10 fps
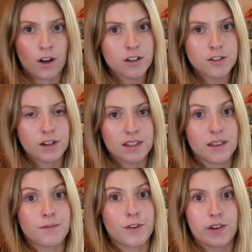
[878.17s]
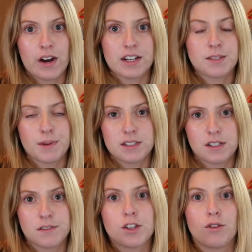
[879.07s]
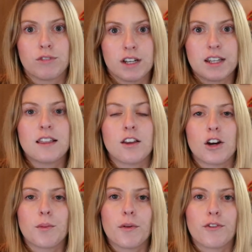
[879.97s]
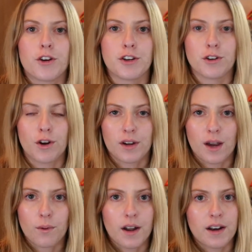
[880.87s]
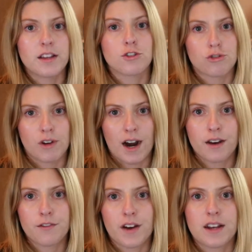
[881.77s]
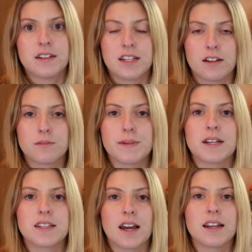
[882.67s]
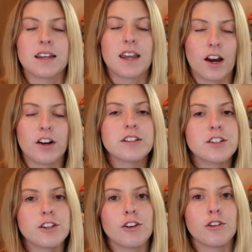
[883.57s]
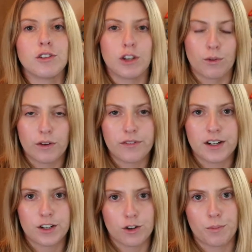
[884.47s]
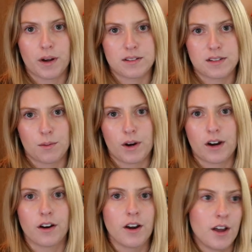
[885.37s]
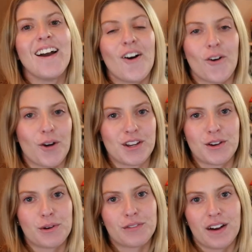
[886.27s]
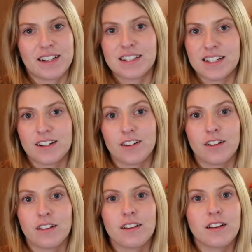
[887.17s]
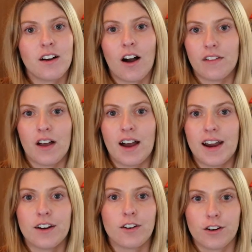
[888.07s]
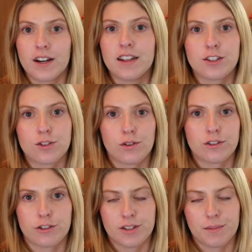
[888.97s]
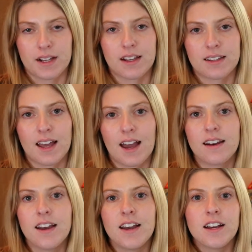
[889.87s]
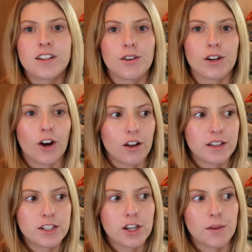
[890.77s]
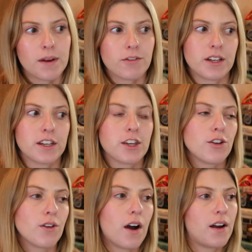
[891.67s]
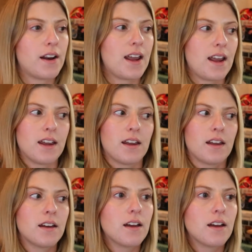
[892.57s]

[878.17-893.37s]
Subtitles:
and also get them for very expensive. So really look before you go get one and try and find deals, because I guarantee you, you will find a coupon somewhere, or you will find a deal online or in the stores or something like that. So a garland can be really cute on a